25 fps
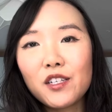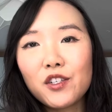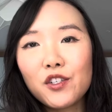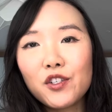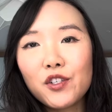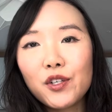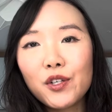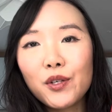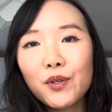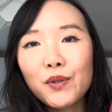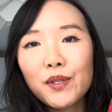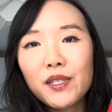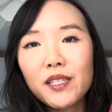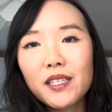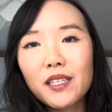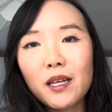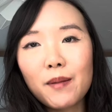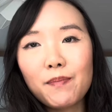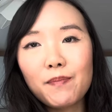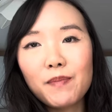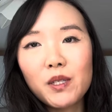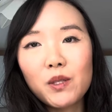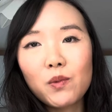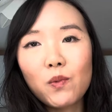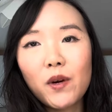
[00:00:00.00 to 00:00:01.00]
2
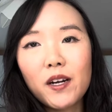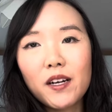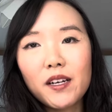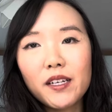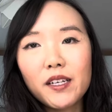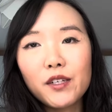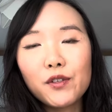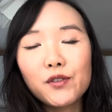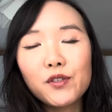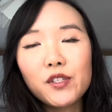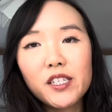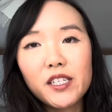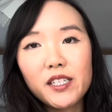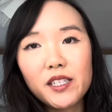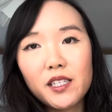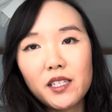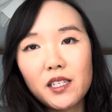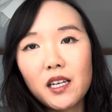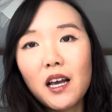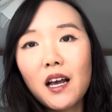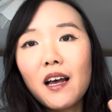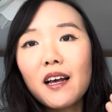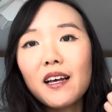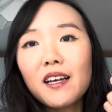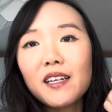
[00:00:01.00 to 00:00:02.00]
slips where you just
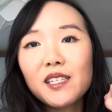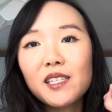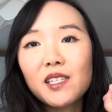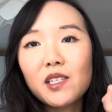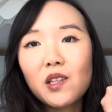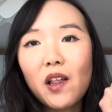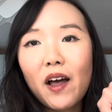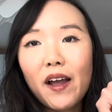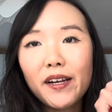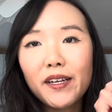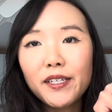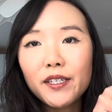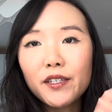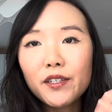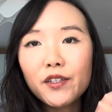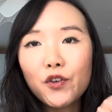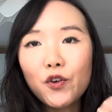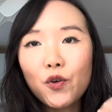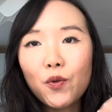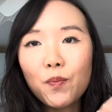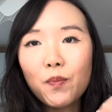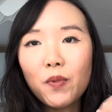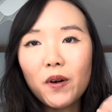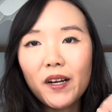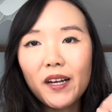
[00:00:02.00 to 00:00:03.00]
slide your
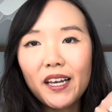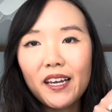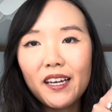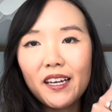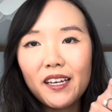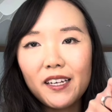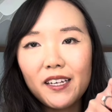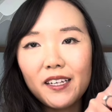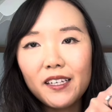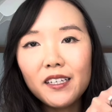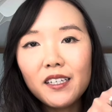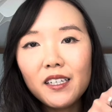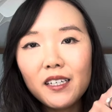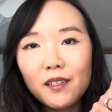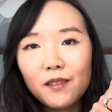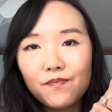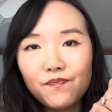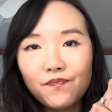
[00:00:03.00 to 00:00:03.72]
notebook in.